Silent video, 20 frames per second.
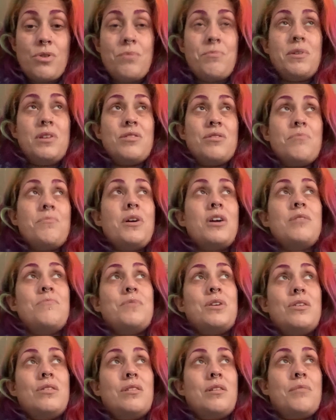I mean, at the
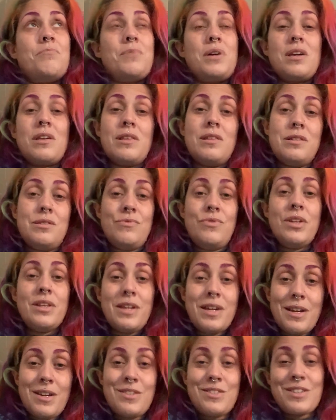moment I'm making these
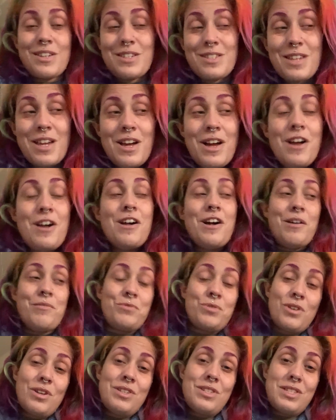videos because I'm
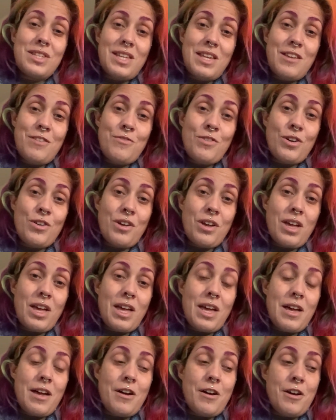trying to see if I can
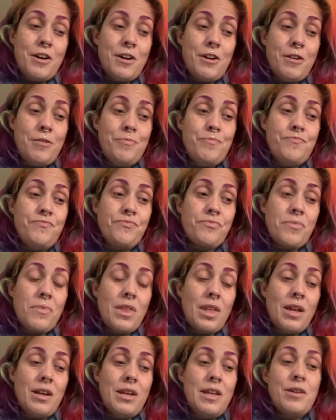get
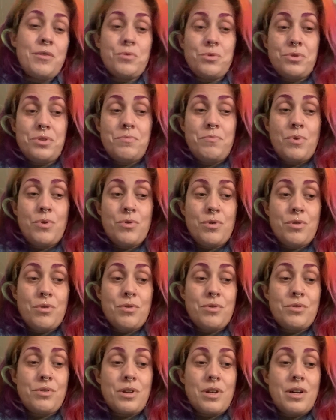legal support,
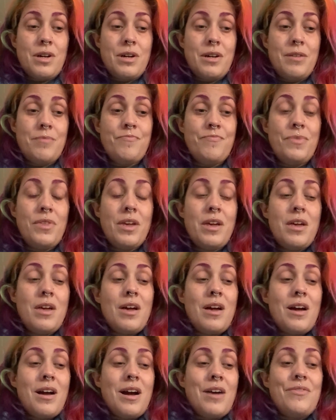and
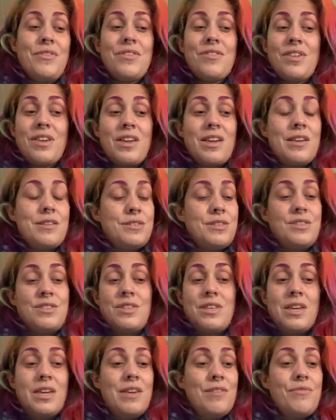the thing is
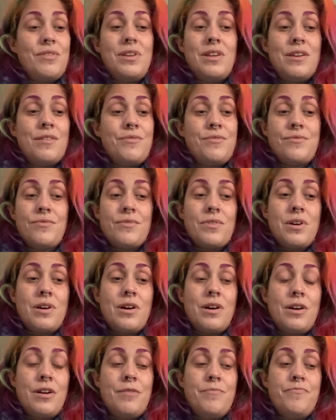that even if
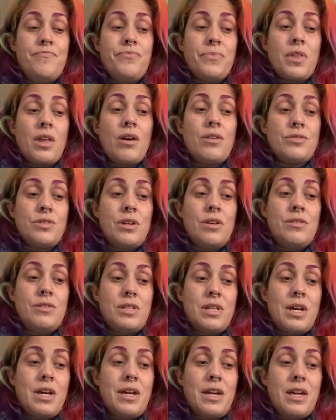I don't
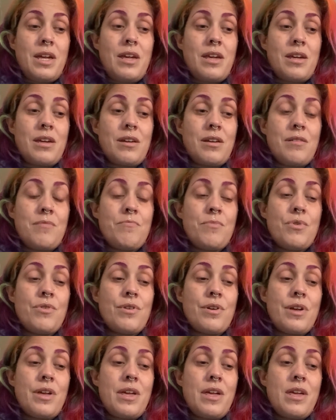take
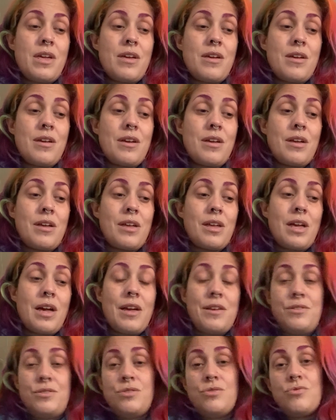my
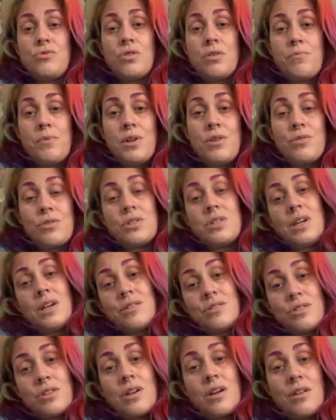case to tribunal, because it has
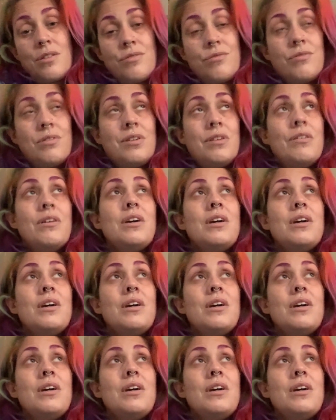to go through